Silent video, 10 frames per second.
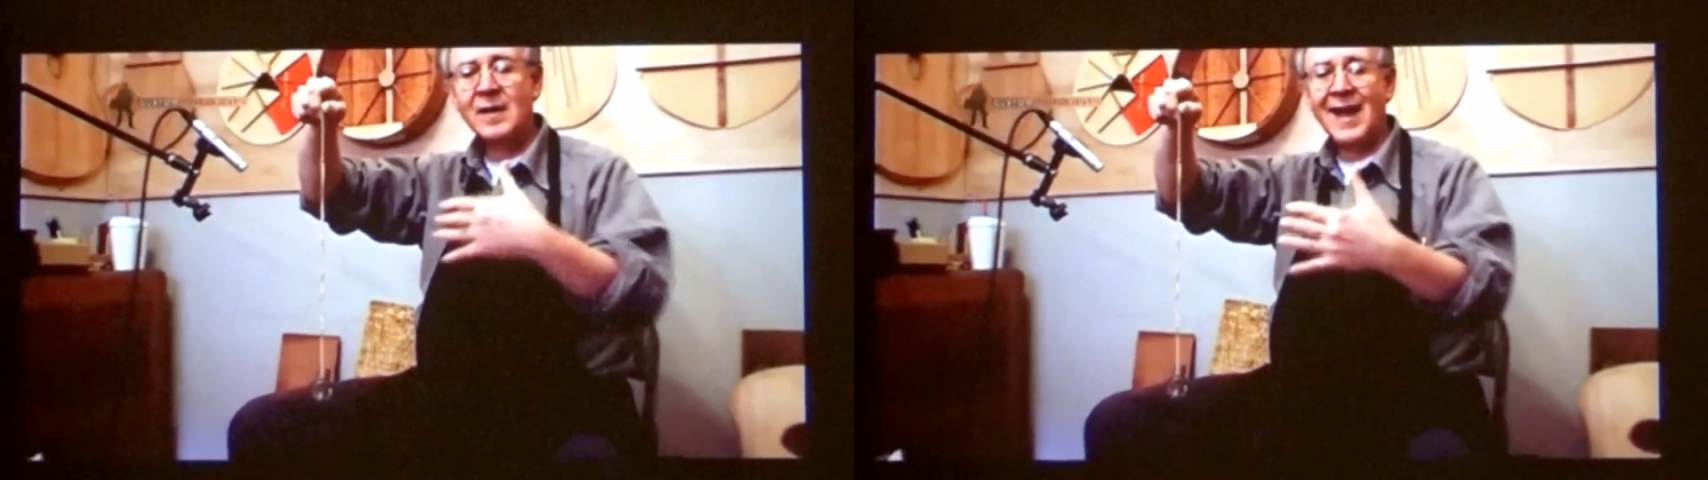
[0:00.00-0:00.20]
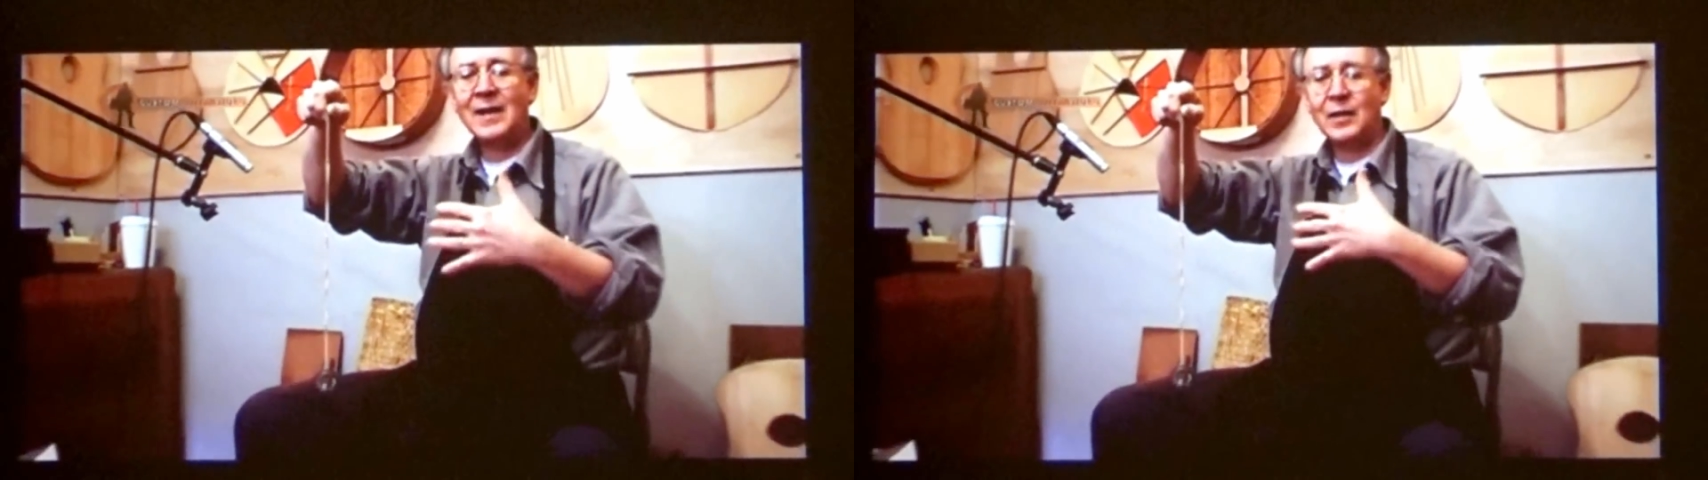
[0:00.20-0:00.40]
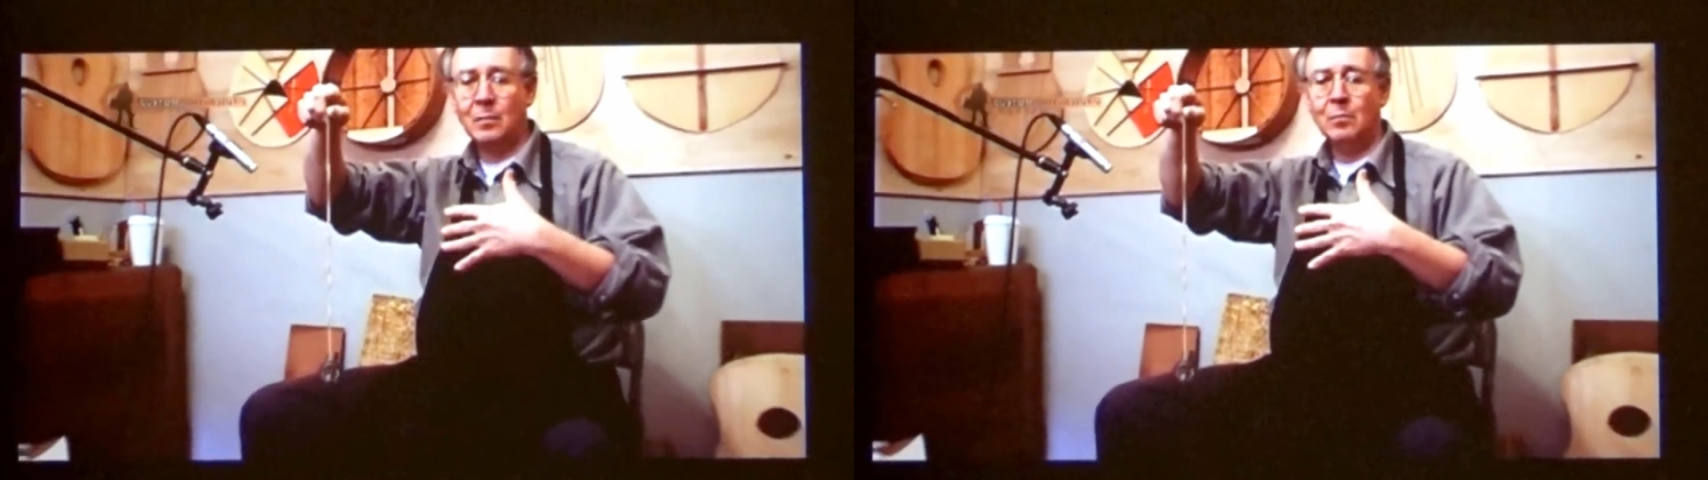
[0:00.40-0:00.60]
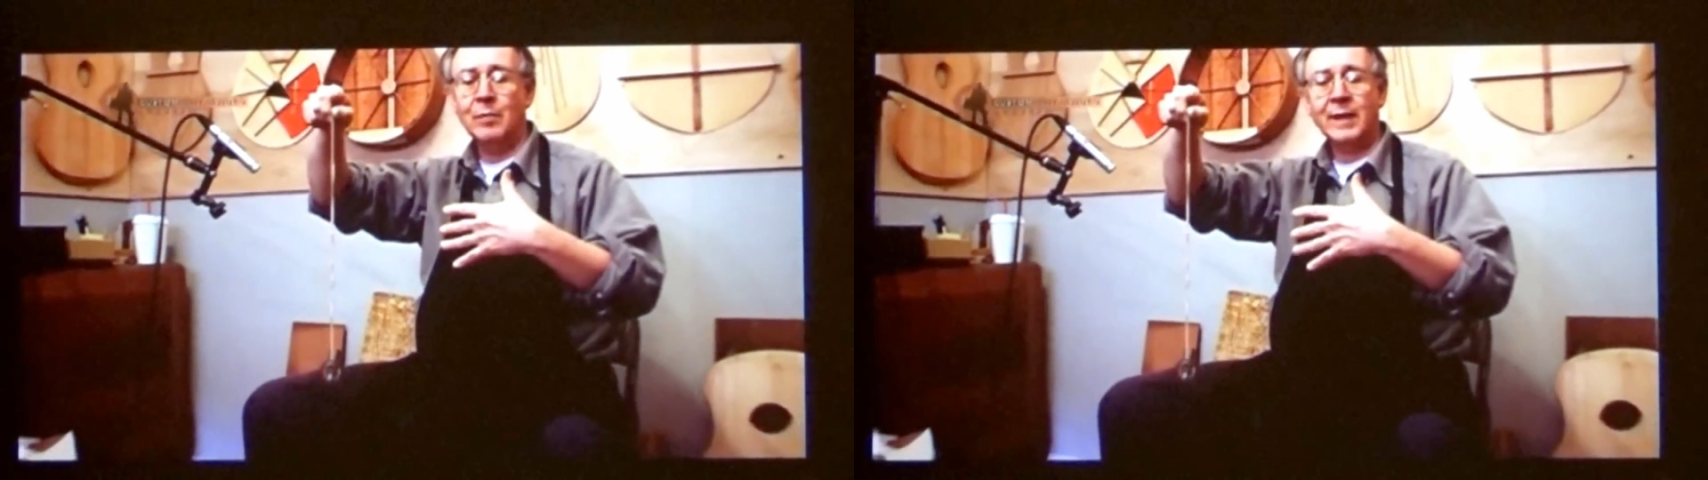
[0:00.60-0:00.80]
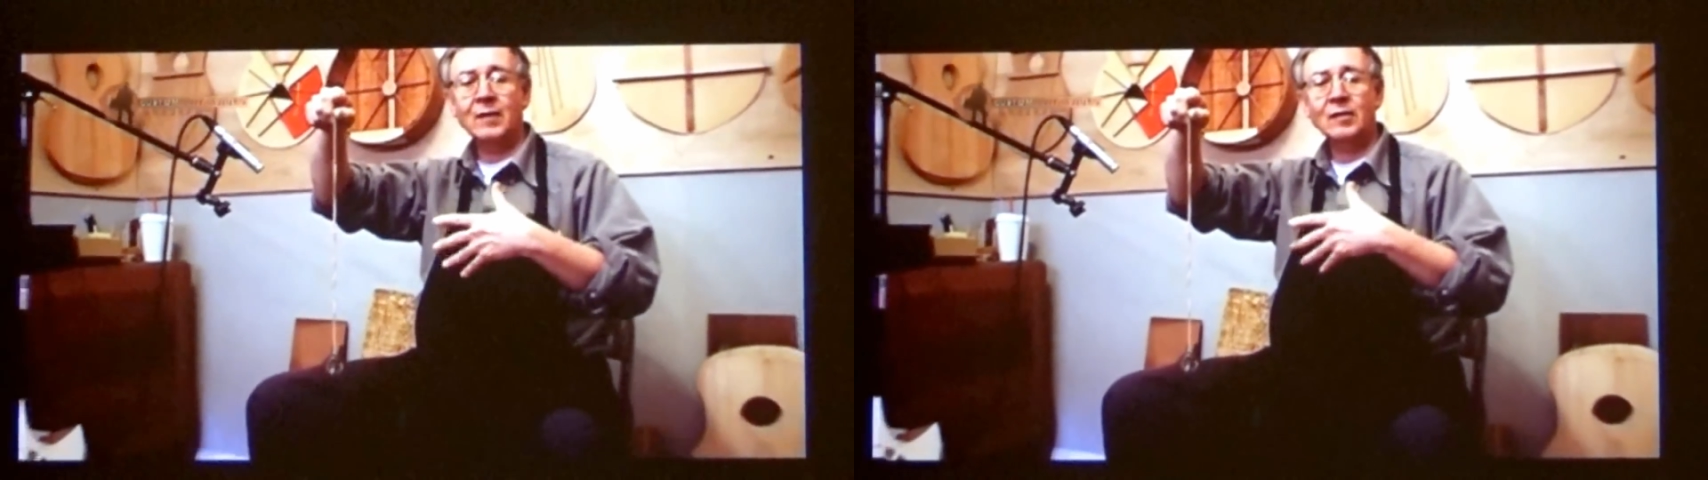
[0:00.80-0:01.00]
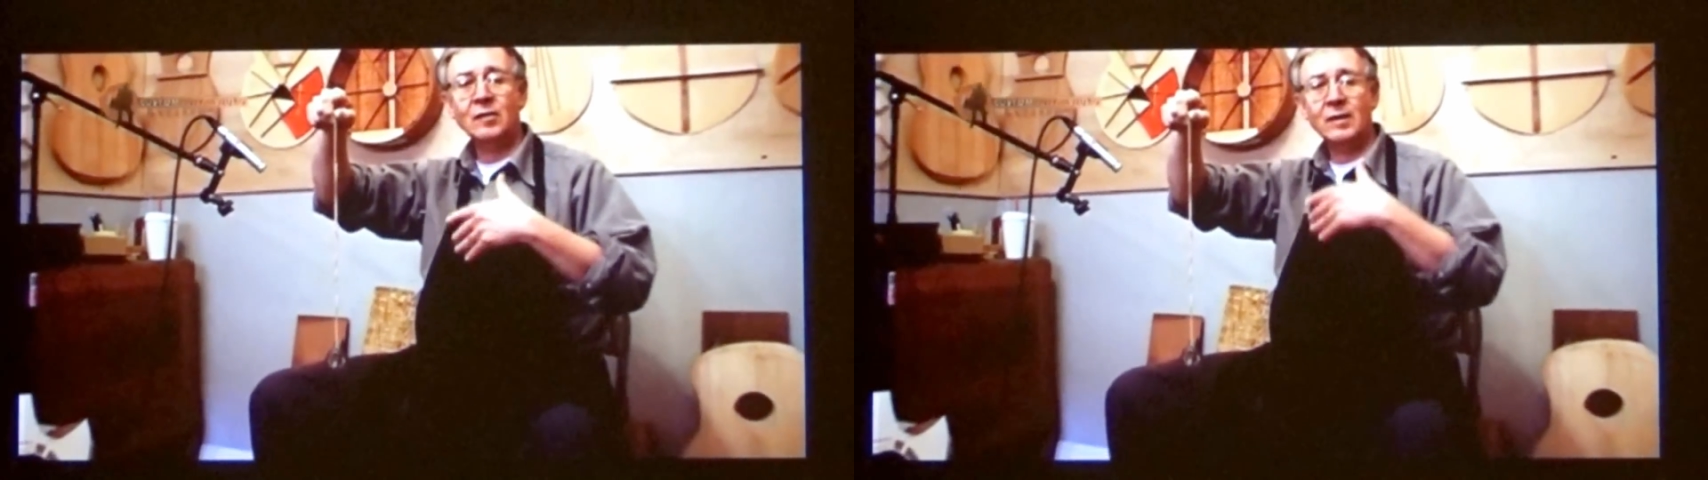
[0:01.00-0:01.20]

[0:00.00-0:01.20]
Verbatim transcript: tandem because